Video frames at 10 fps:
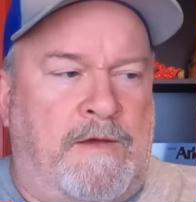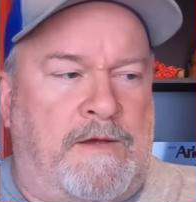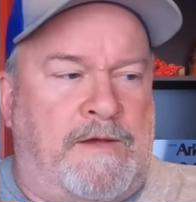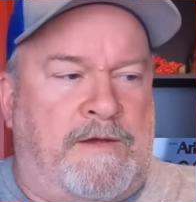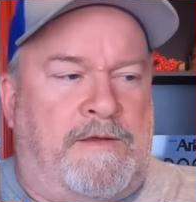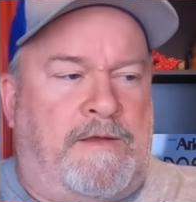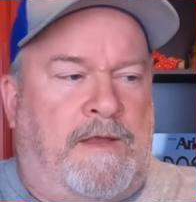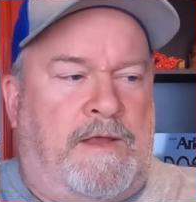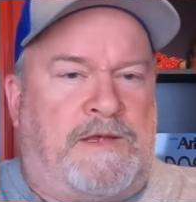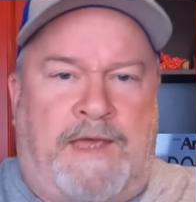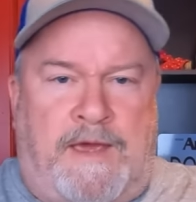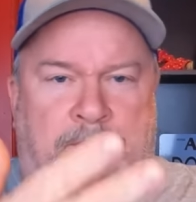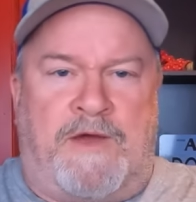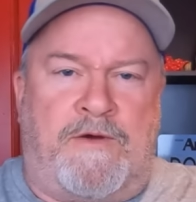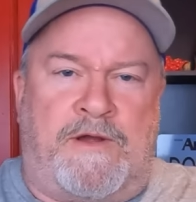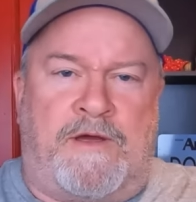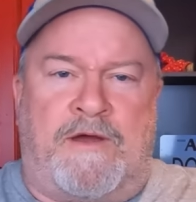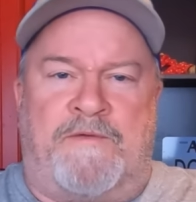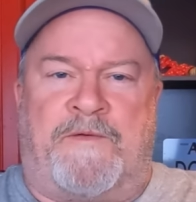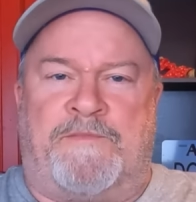Uh, she kept going
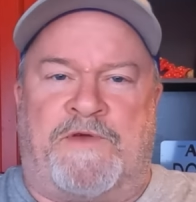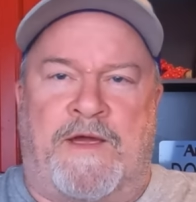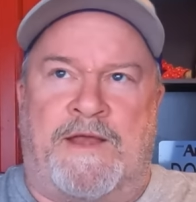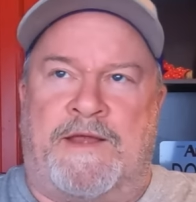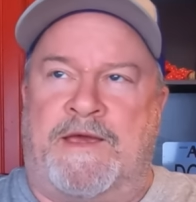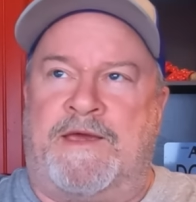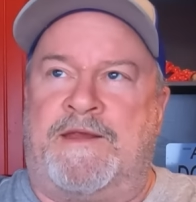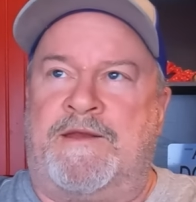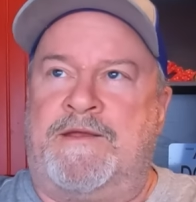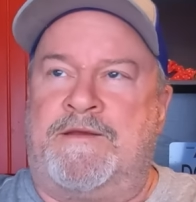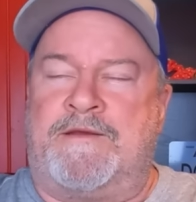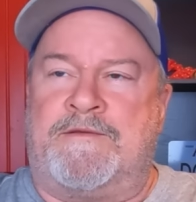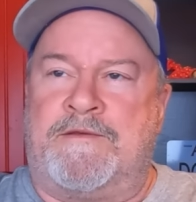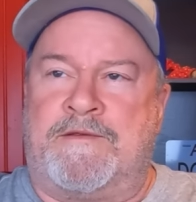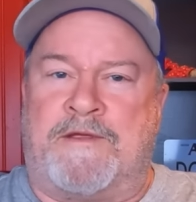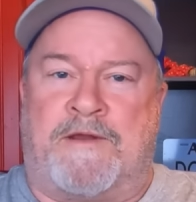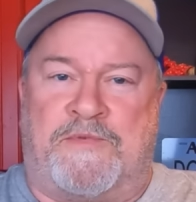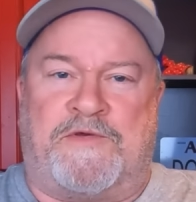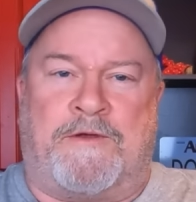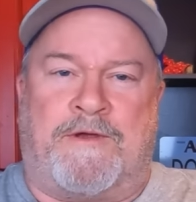off. I'm trying to edit it. And I'm
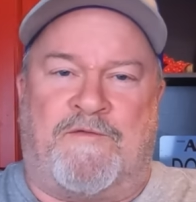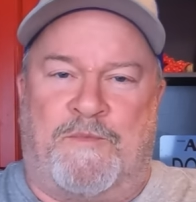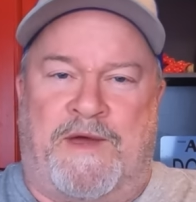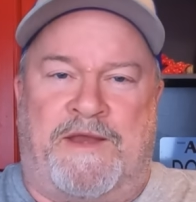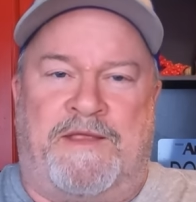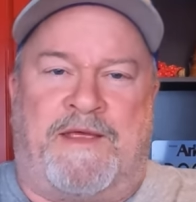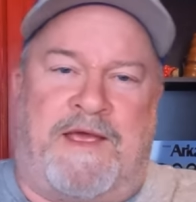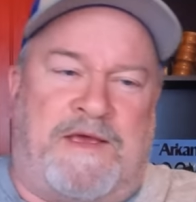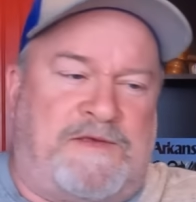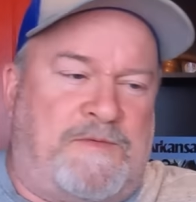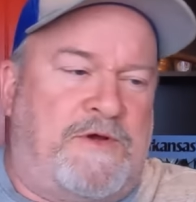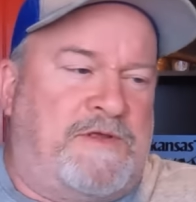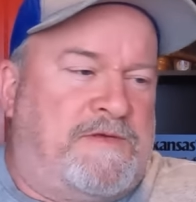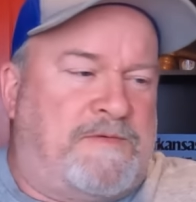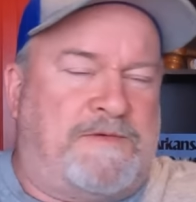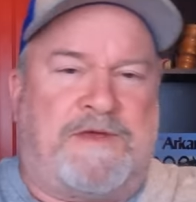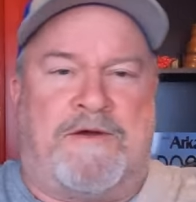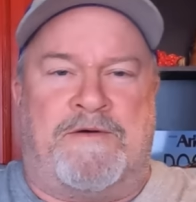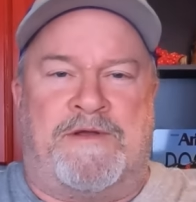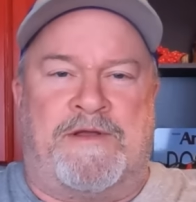sure everybody that has ones was
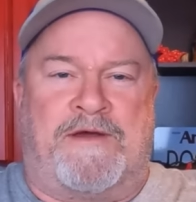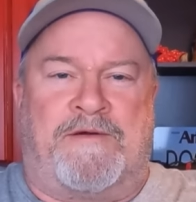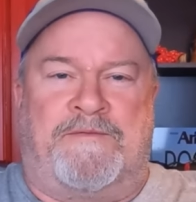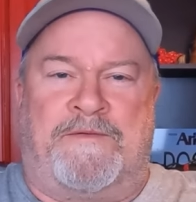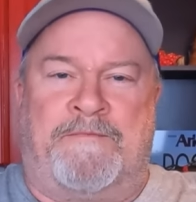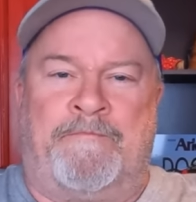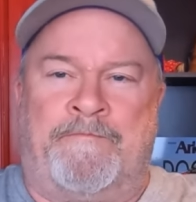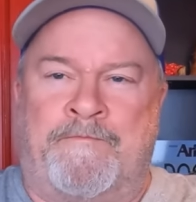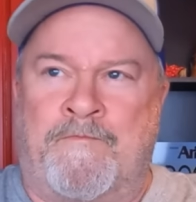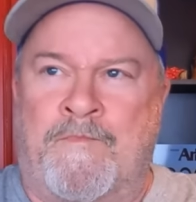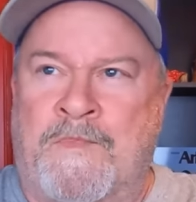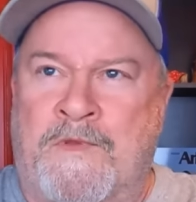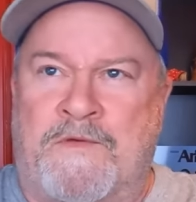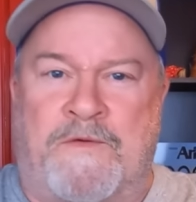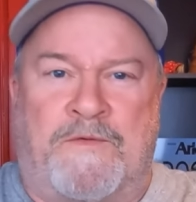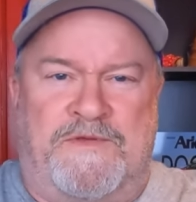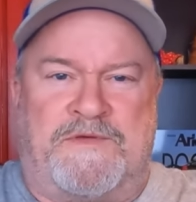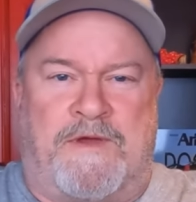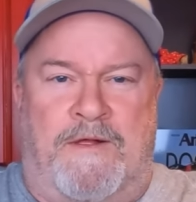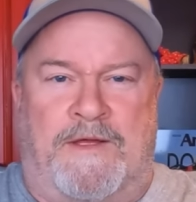going off. So we'll
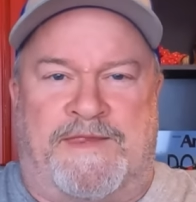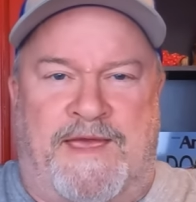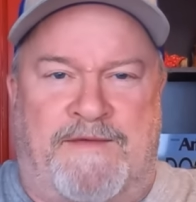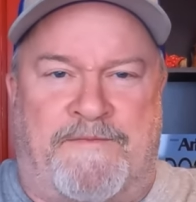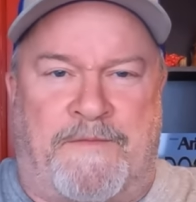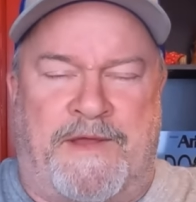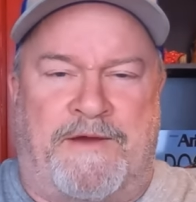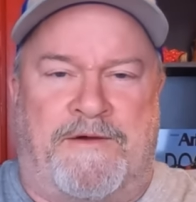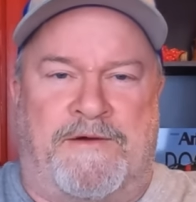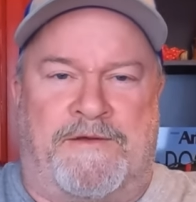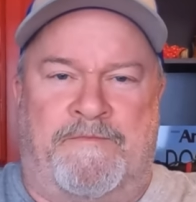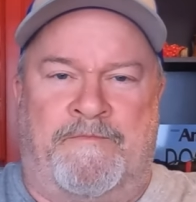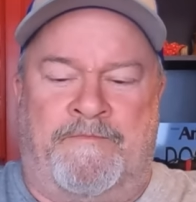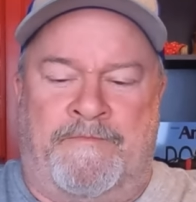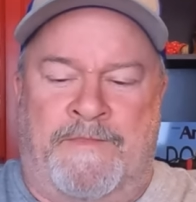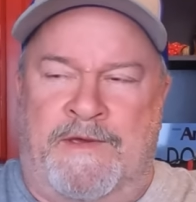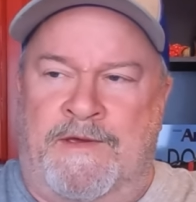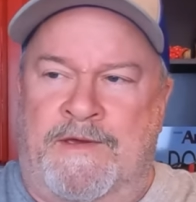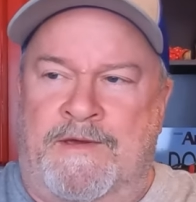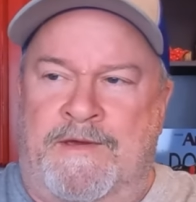just call it that from now on.
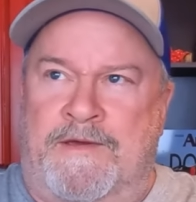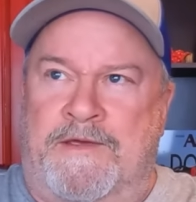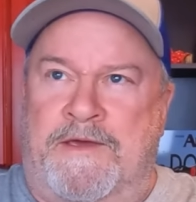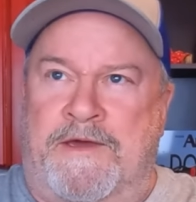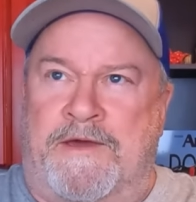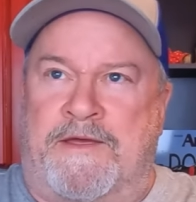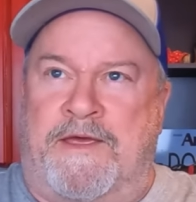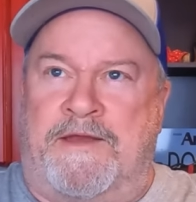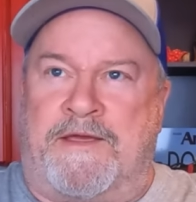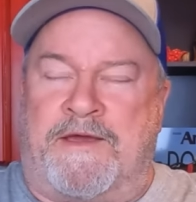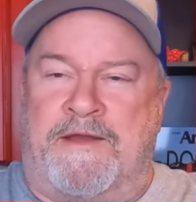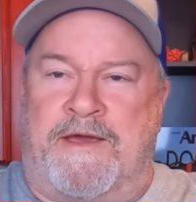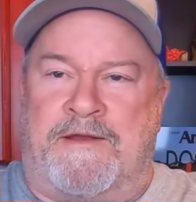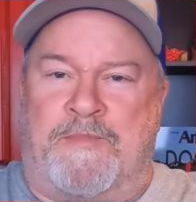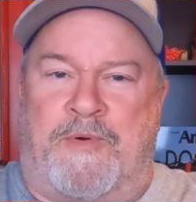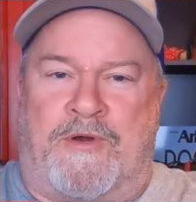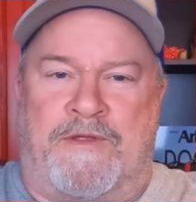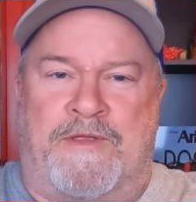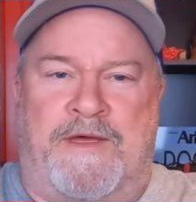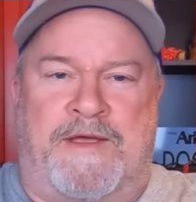Yeah, I had to cut out a part
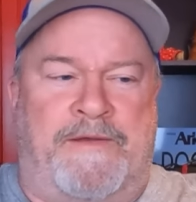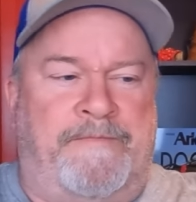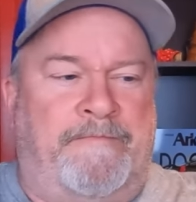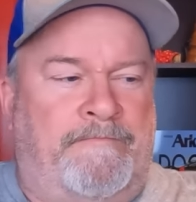of that.